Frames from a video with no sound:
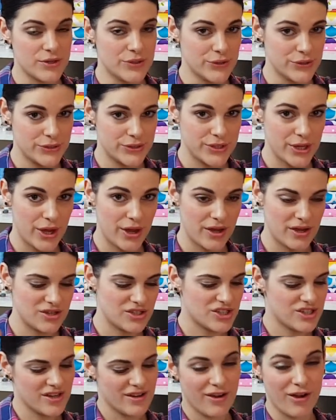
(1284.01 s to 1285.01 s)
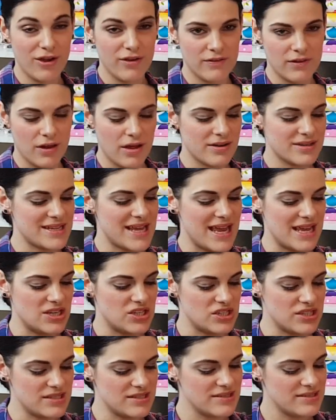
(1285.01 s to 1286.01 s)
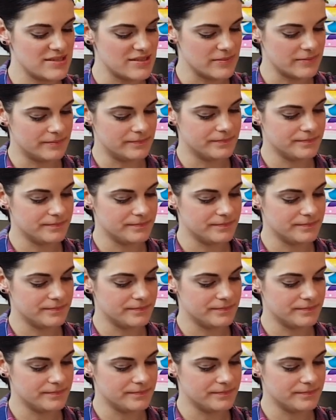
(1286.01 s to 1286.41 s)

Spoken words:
serged overlocked edges.